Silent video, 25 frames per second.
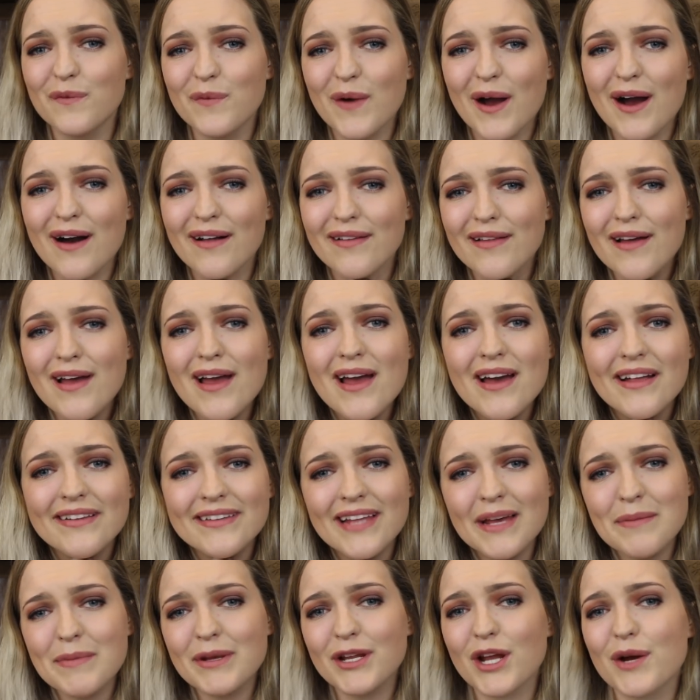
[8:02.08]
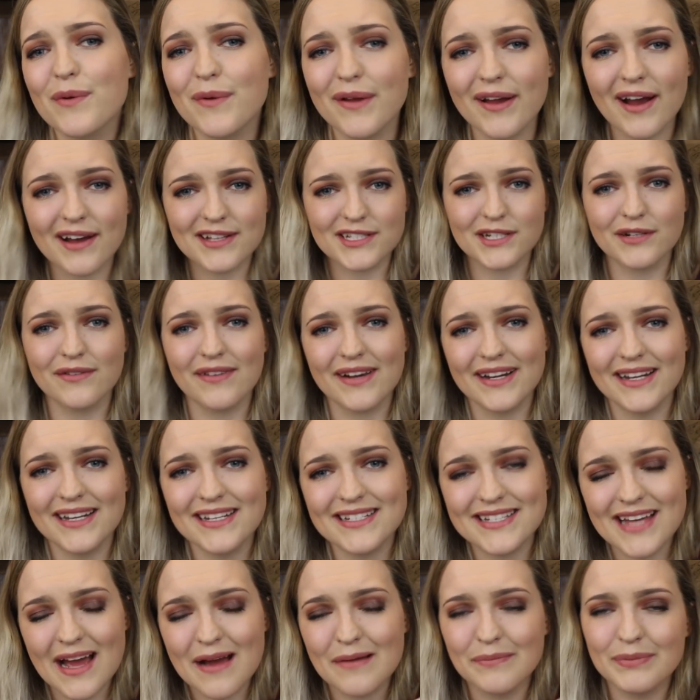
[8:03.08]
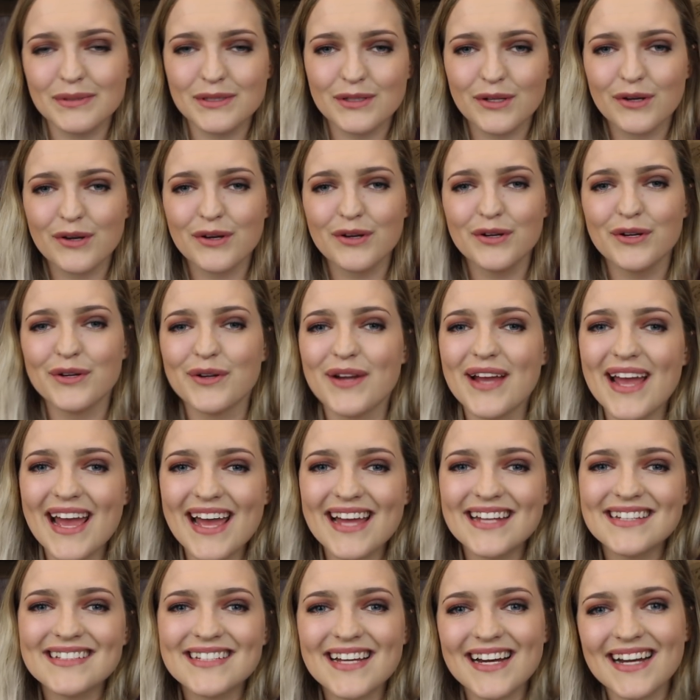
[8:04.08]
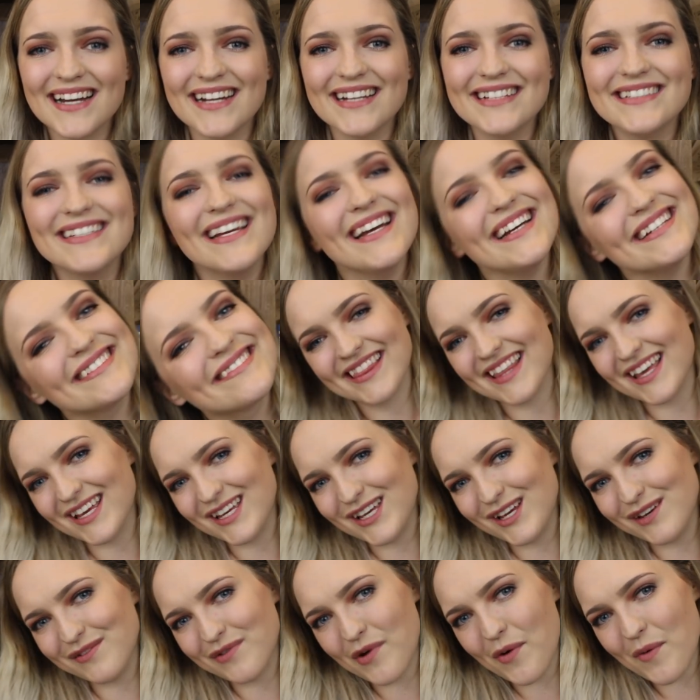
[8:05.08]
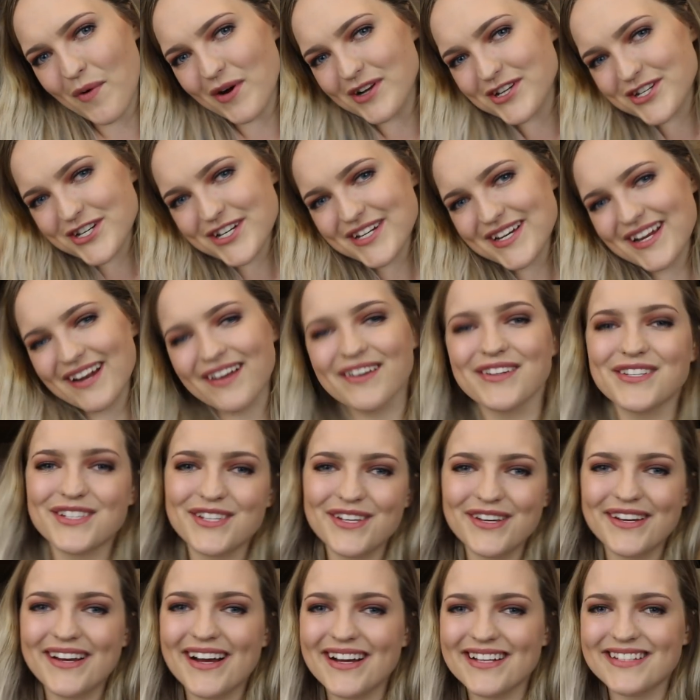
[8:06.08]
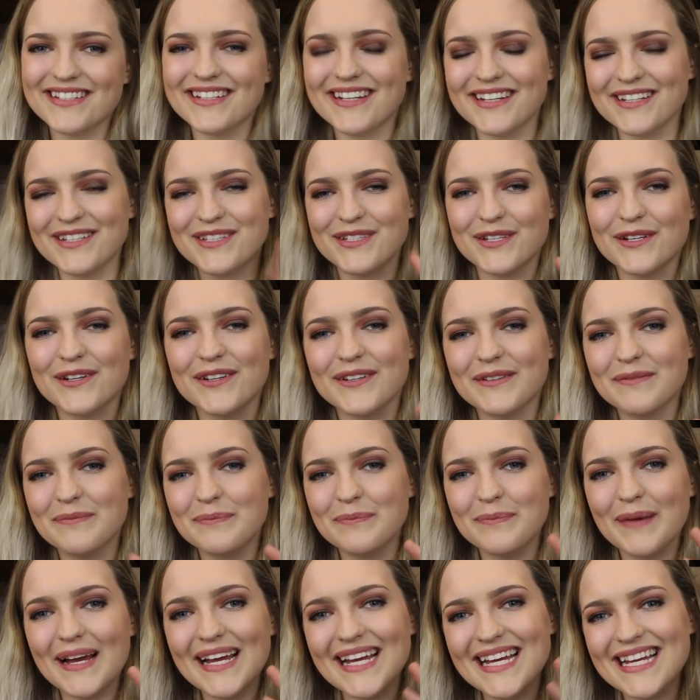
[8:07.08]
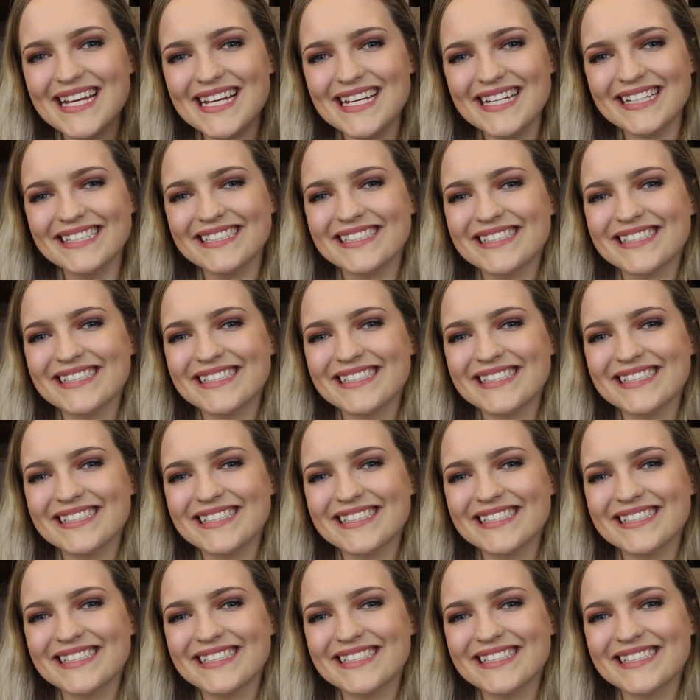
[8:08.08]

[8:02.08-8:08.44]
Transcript: well. Let me know what you guys are reading down below, and yeah. Thank you for watching, and I'll see you guys again soon. Bye!